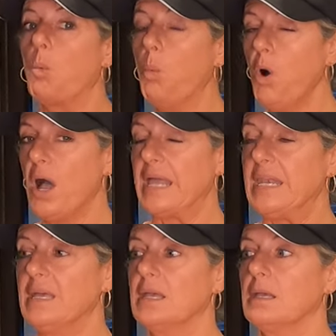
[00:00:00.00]

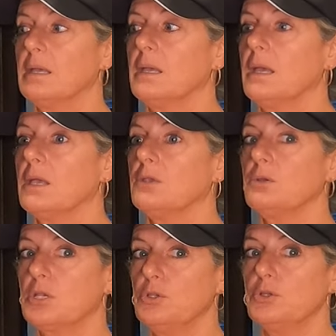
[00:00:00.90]
One, you
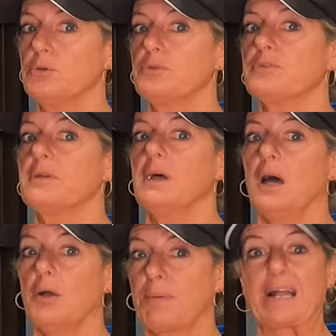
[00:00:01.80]
can use
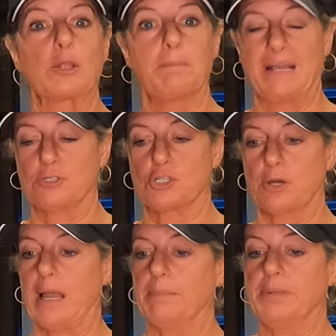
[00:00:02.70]
a regular mouse
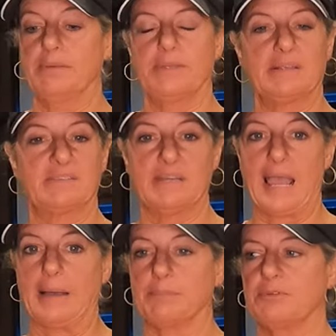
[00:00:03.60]
trap that
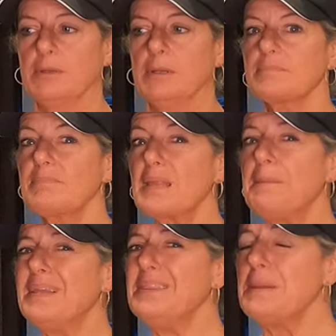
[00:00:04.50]
snaps.
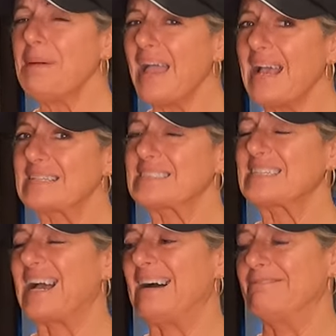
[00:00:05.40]
But in the
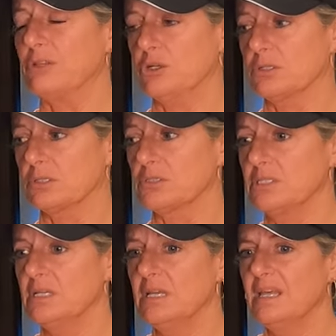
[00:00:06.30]
past, I've learned
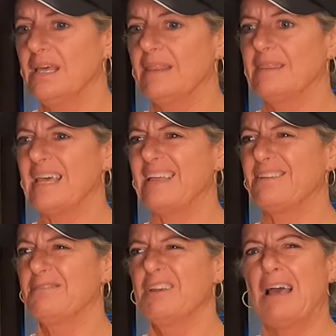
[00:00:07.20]
that
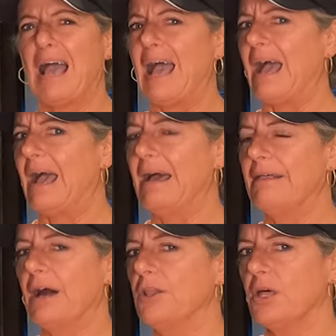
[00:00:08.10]

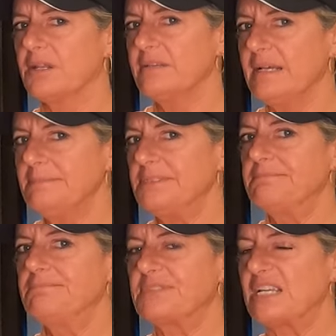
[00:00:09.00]
a lot of
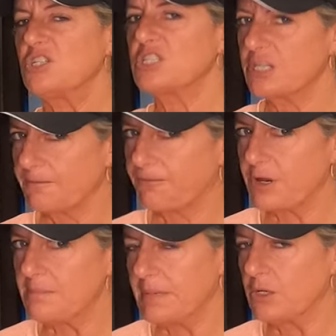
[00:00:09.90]
times they just get a
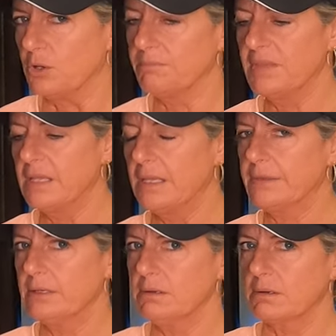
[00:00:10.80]
free meal.
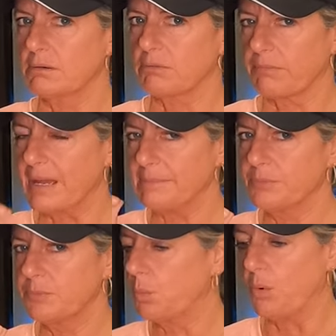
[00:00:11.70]
They'll
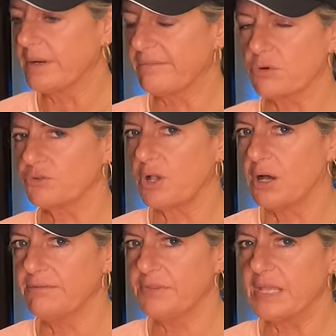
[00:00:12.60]
grab whatever is
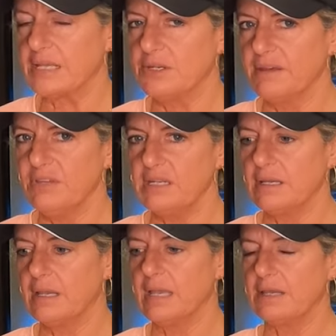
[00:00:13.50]
off of the end of it,
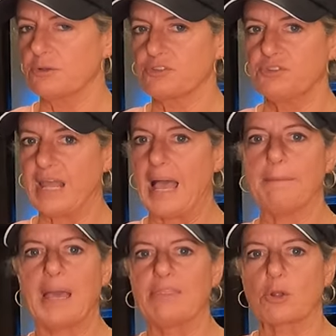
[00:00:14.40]
it'll
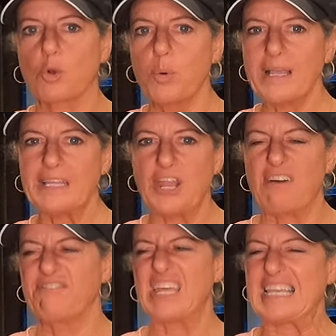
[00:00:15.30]
snap, and they're quick
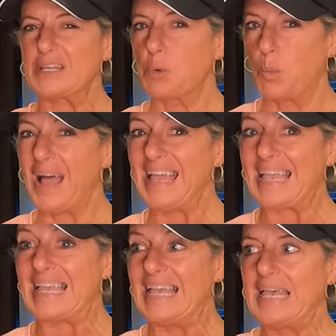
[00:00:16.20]
enough. They get
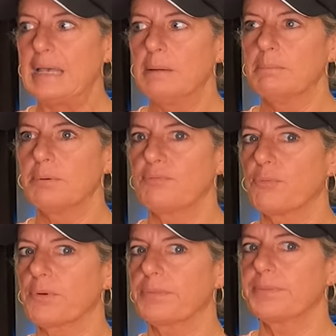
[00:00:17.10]
away
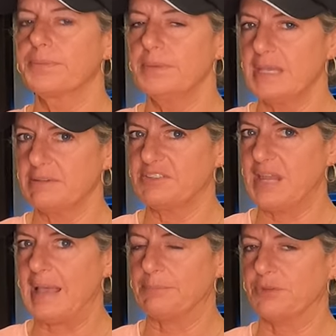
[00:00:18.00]
before it
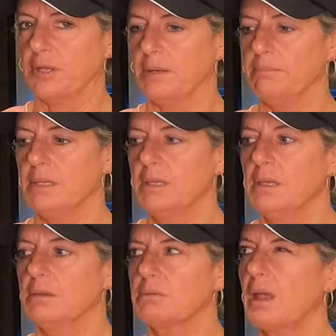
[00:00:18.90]
snaps on them.
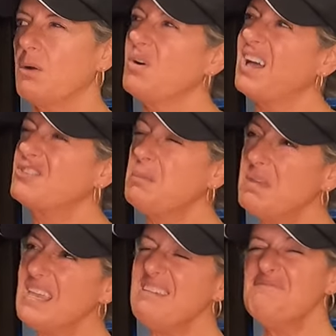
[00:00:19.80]
So to
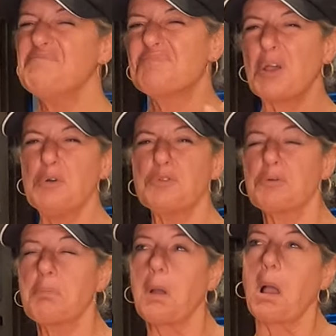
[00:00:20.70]
me, those
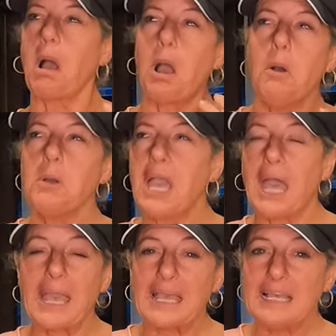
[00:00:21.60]
are
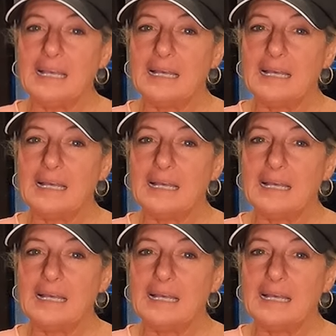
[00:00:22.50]
okay.